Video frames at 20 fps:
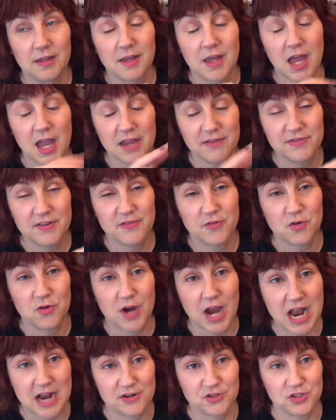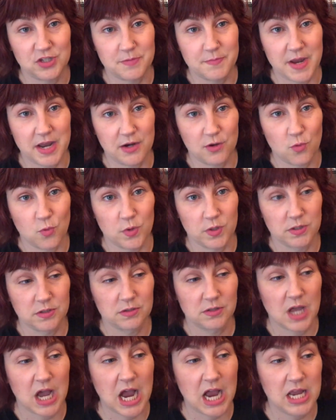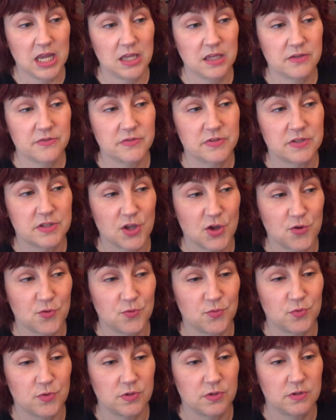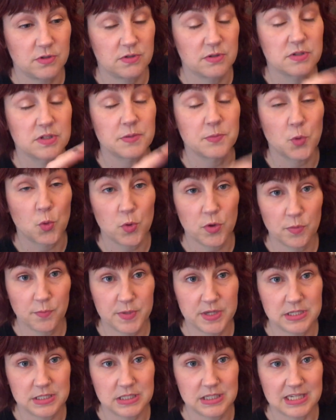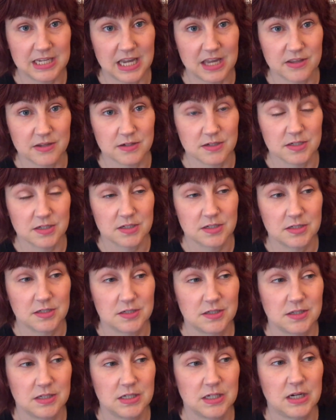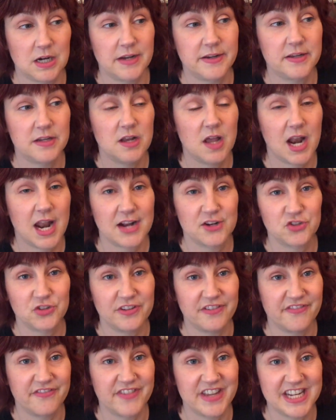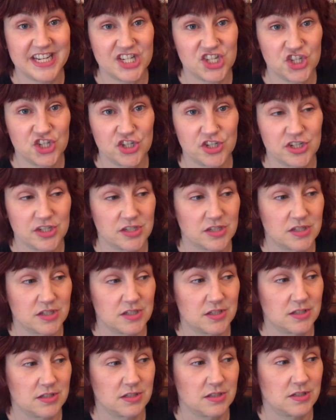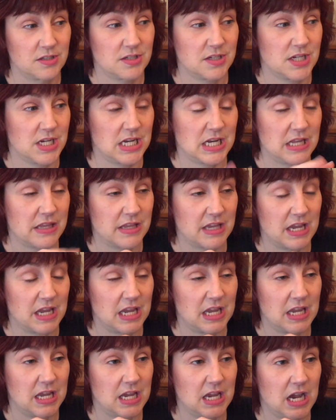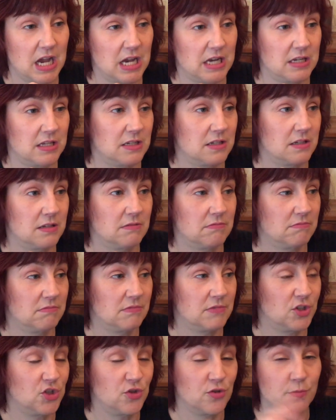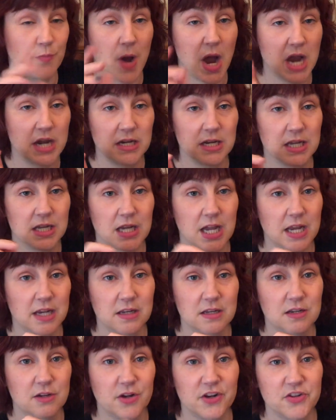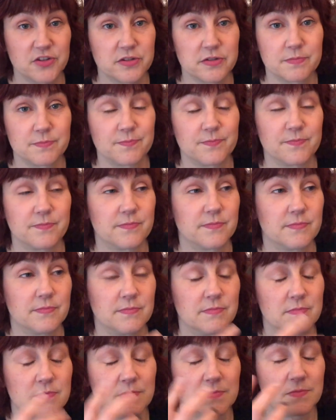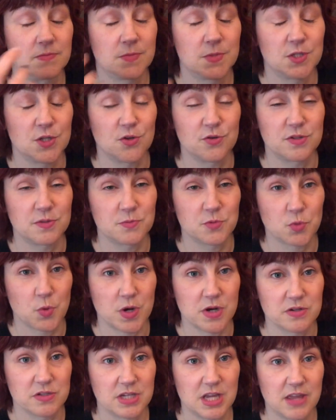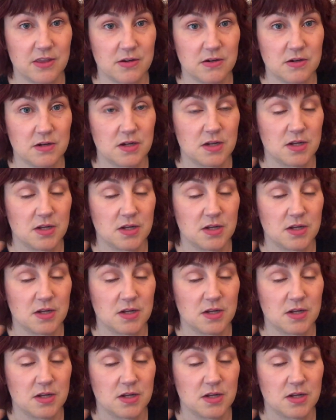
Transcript: I have never actually made a quilt. I have sewn some quilt pieces together. I did not actually finish anything. I didn't do the binding. I just sewed some squares together.